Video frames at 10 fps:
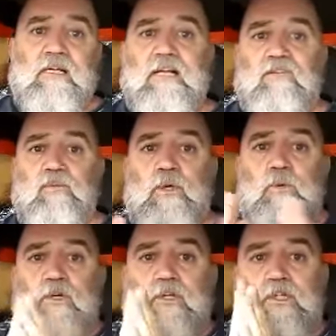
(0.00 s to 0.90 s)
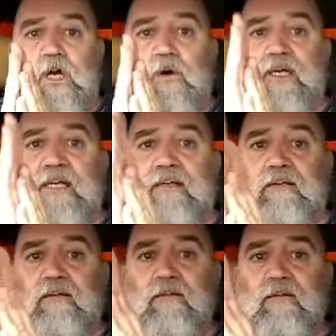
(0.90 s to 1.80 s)
As we were
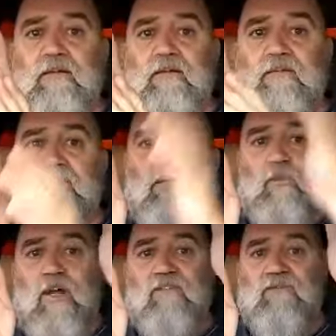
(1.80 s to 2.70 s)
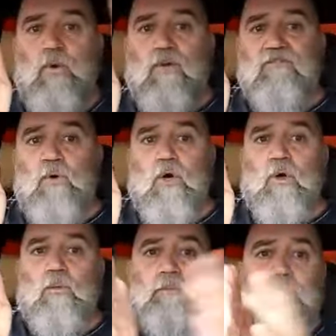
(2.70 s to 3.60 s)
going the
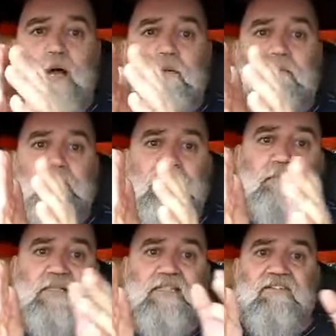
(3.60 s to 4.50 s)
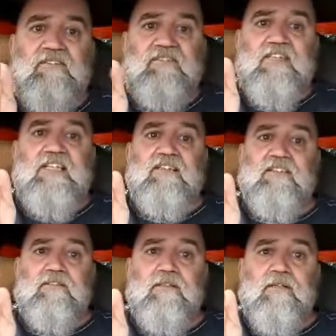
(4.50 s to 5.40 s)
144 were probably being
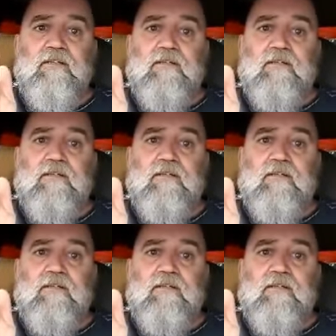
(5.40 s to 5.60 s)
sealed,